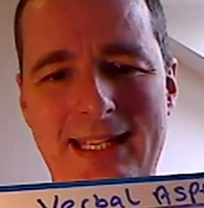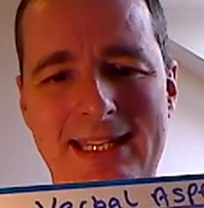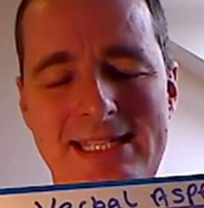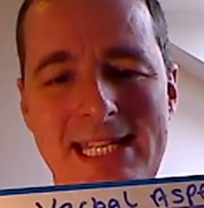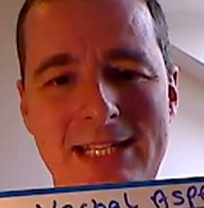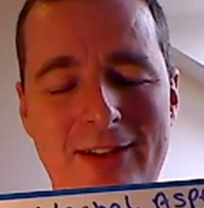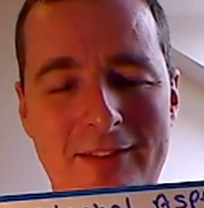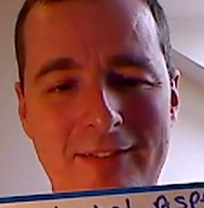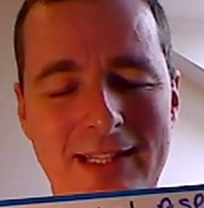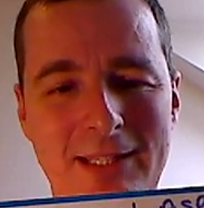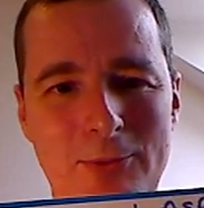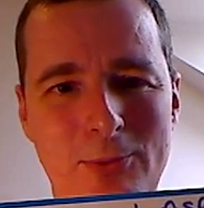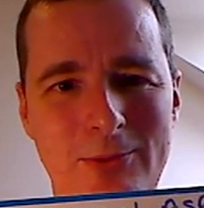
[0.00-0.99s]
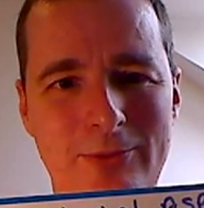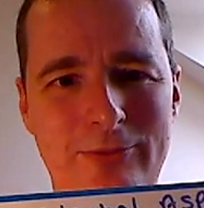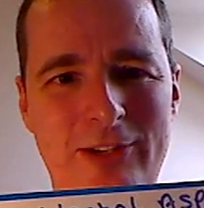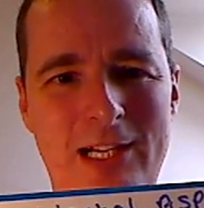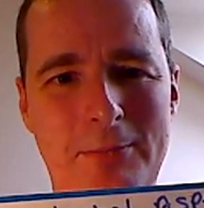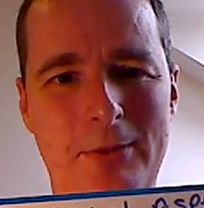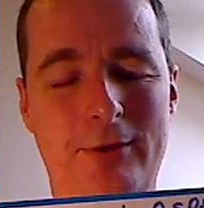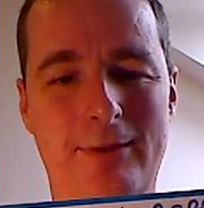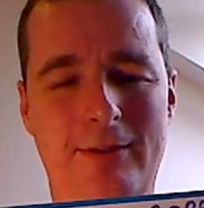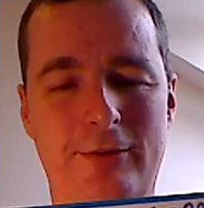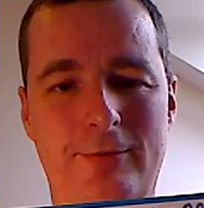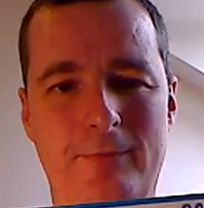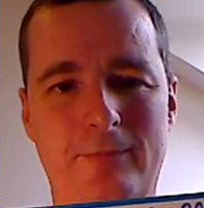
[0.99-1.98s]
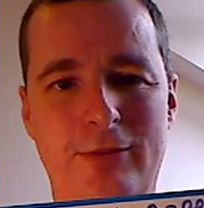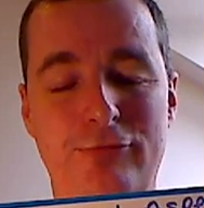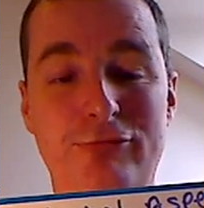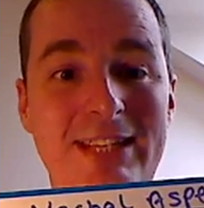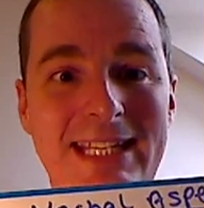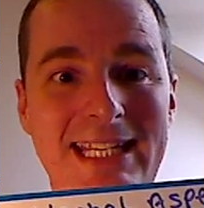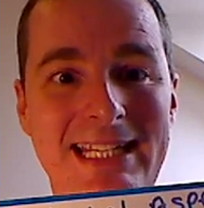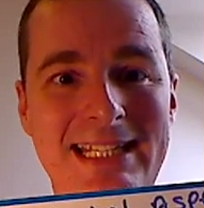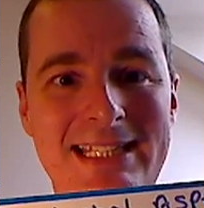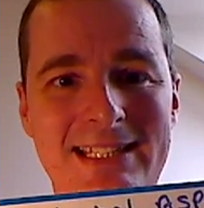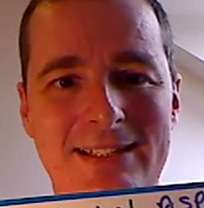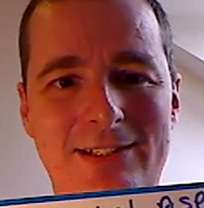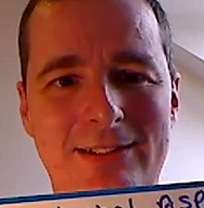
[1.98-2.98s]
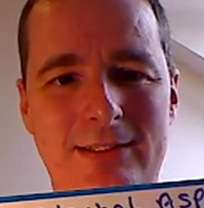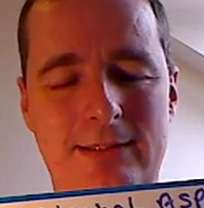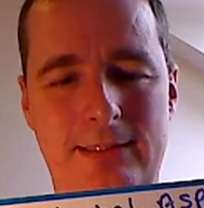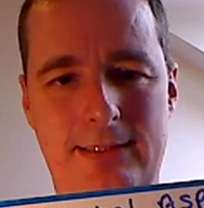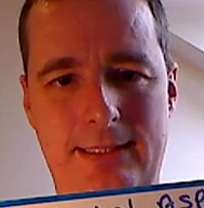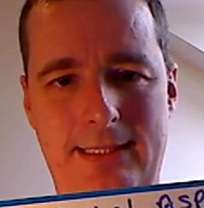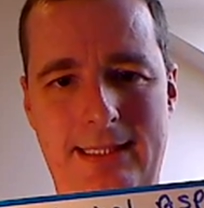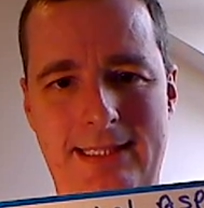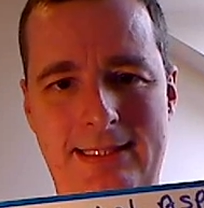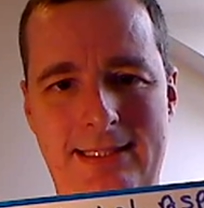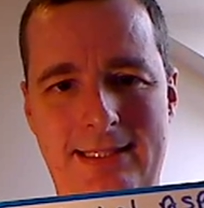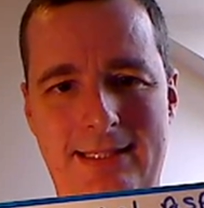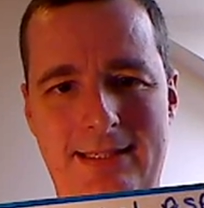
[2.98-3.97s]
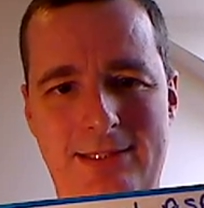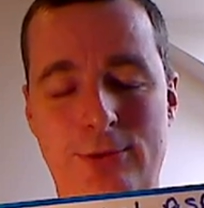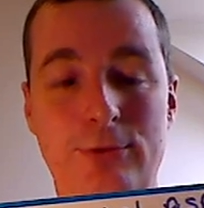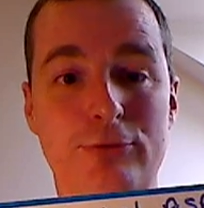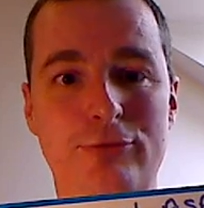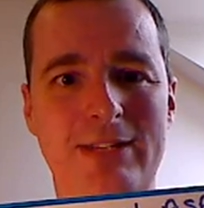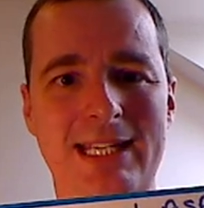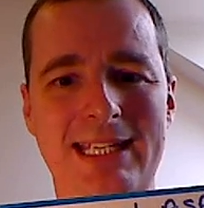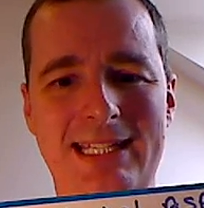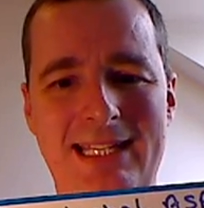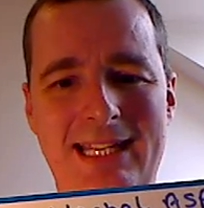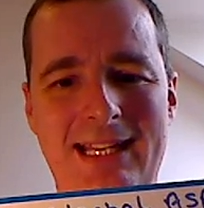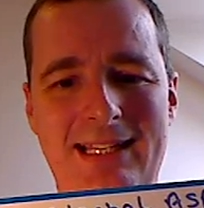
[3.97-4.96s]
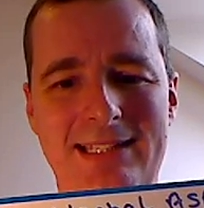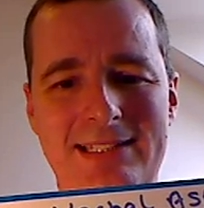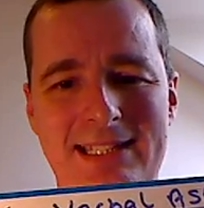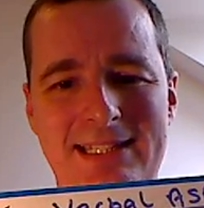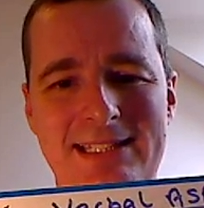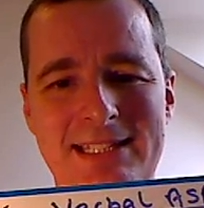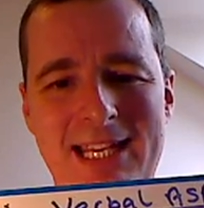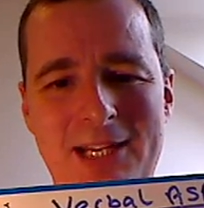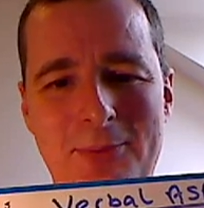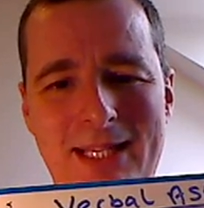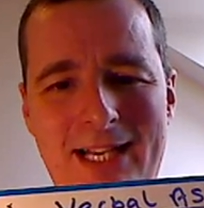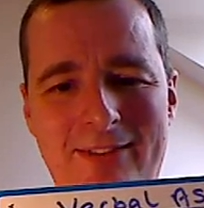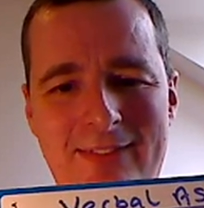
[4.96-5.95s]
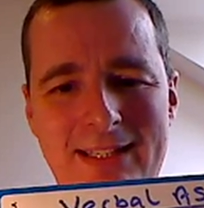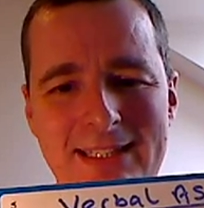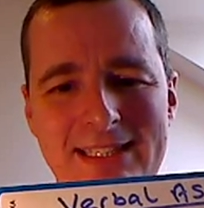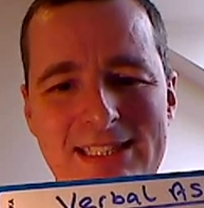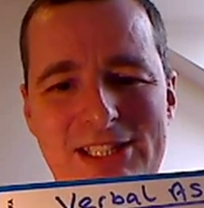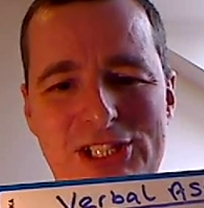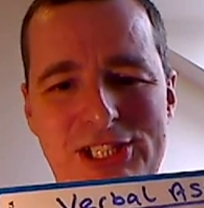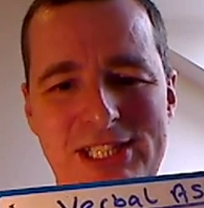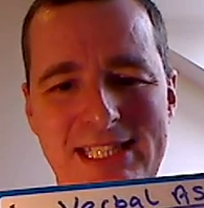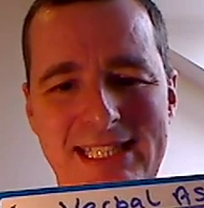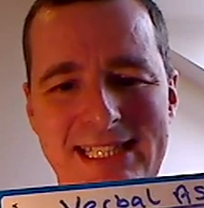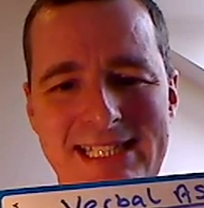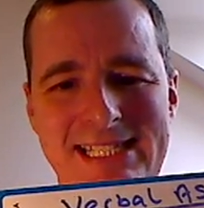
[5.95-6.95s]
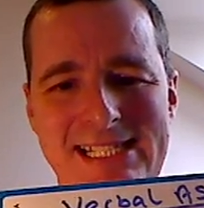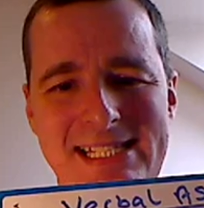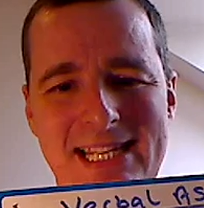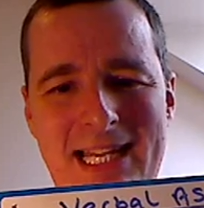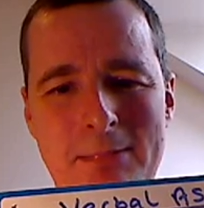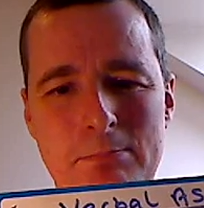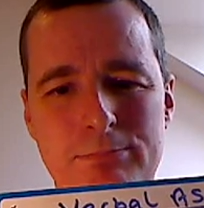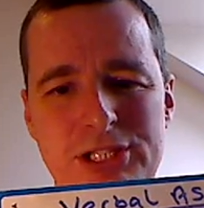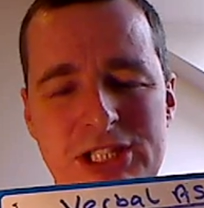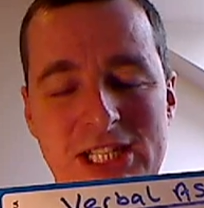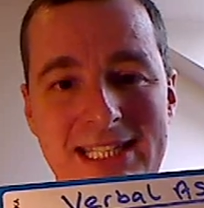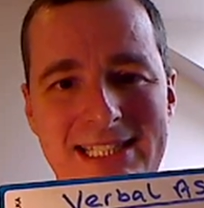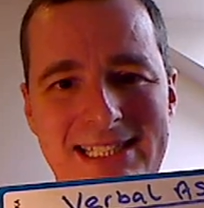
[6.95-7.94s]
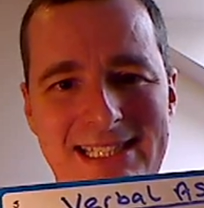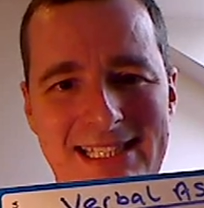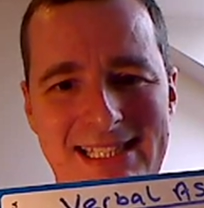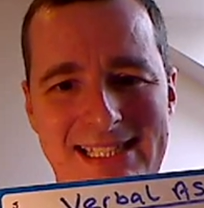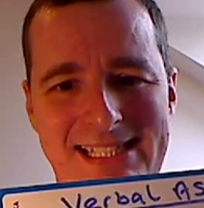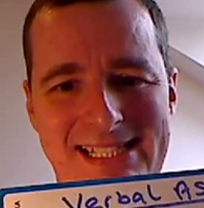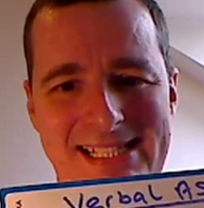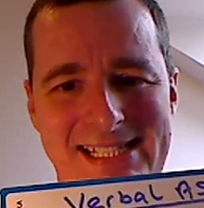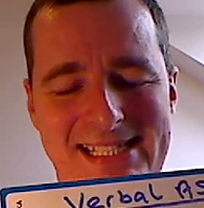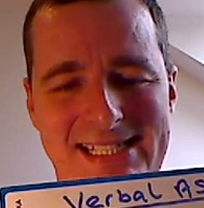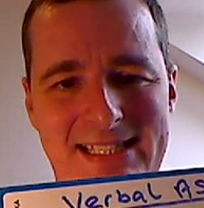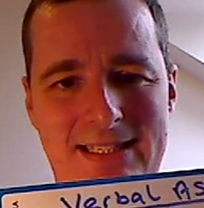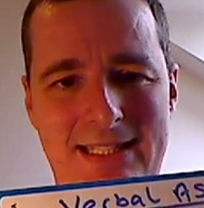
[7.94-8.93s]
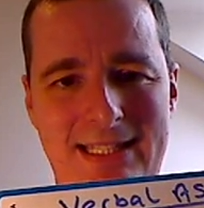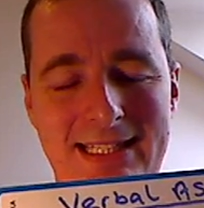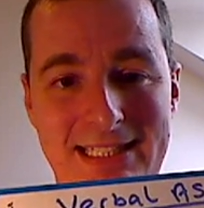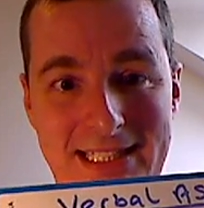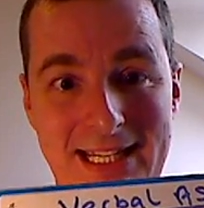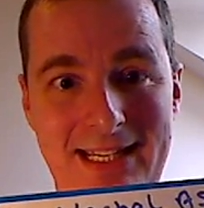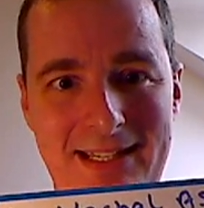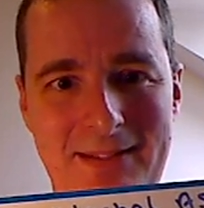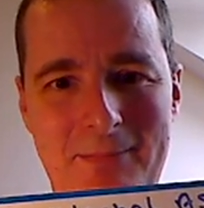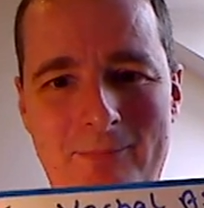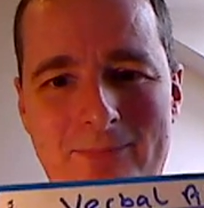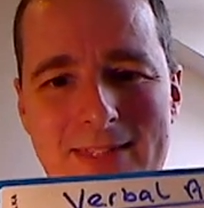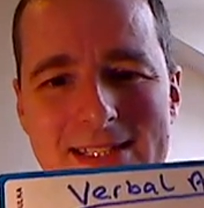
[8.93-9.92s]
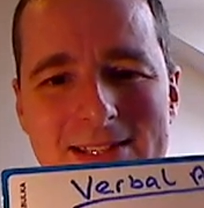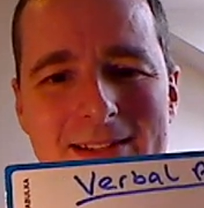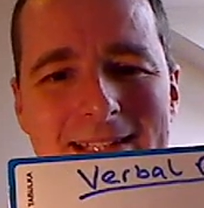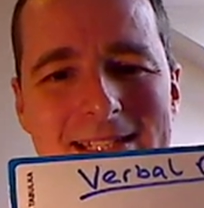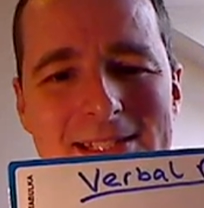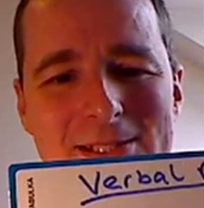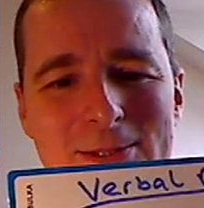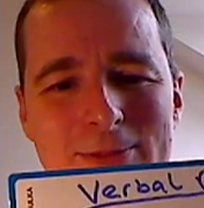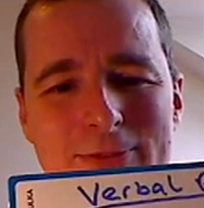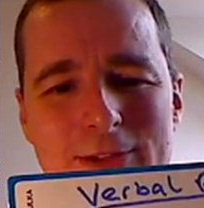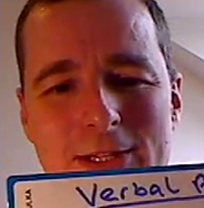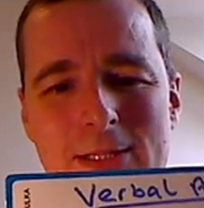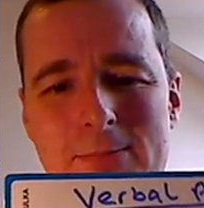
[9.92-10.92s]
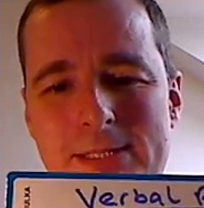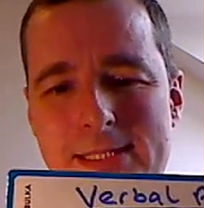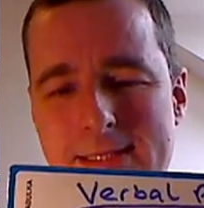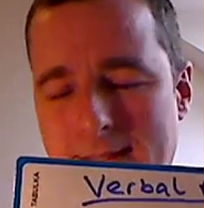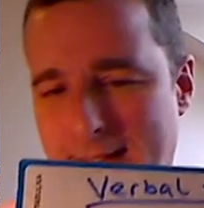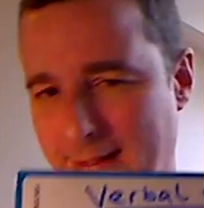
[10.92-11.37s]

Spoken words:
Instead of having the verb read in to read in English, in Czech we have číst and přečíst. In Czech, it's got these two verbs.